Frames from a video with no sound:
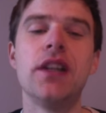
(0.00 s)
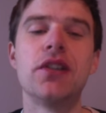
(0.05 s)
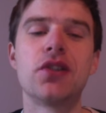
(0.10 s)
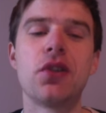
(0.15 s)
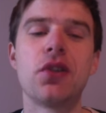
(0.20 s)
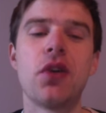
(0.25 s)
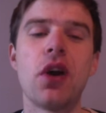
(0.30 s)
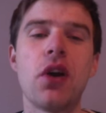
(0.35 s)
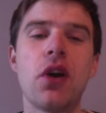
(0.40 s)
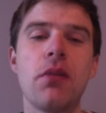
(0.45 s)

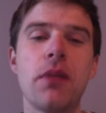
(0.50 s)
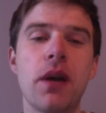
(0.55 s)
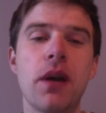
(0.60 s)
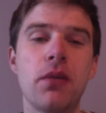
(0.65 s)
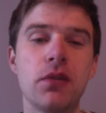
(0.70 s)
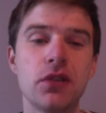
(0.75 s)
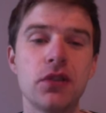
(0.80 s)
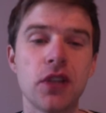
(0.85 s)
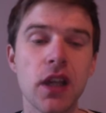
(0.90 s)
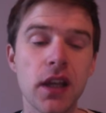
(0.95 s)
So I hope that
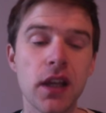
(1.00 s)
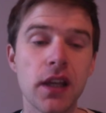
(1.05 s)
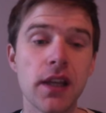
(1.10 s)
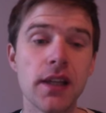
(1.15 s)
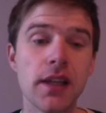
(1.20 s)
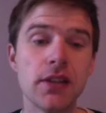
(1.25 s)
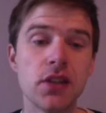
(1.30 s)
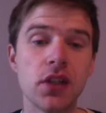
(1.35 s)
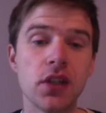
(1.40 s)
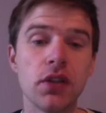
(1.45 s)
was
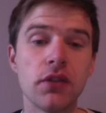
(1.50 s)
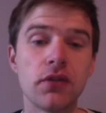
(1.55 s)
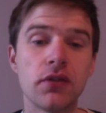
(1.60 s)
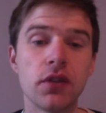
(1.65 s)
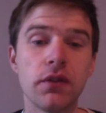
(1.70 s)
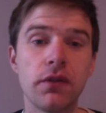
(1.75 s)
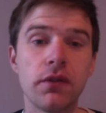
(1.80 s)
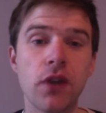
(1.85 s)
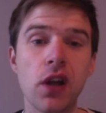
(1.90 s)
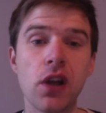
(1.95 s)
easy enough to
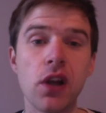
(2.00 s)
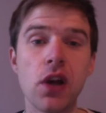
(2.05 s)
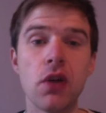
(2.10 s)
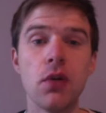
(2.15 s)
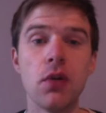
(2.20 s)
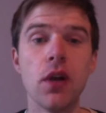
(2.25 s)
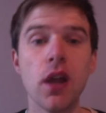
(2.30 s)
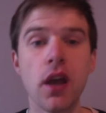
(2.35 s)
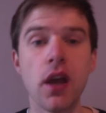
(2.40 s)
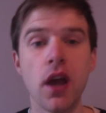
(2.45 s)
follow
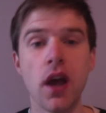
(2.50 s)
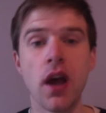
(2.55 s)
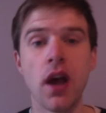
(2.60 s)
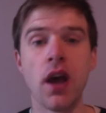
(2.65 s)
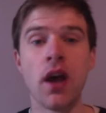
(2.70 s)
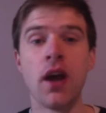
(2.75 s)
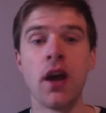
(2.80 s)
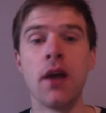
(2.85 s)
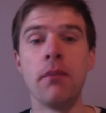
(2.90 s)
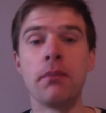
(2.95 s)

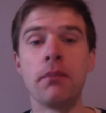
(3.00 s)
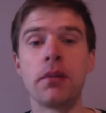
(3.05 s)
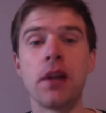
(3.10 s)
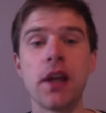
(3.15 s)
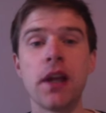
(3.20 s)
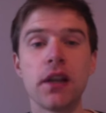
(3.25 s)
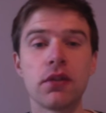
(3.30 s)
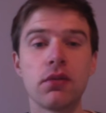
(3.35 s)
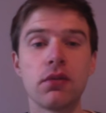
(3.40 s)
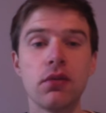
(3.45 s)

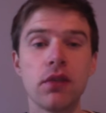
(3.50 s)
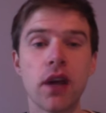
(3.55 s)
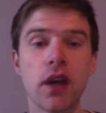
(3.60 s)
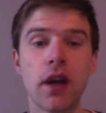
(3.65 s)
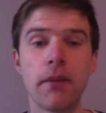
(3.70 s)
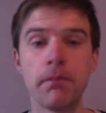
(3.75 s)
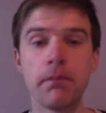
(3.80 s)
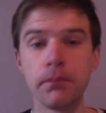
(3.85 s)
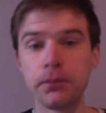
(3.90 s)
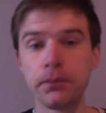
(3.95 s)
playing through that.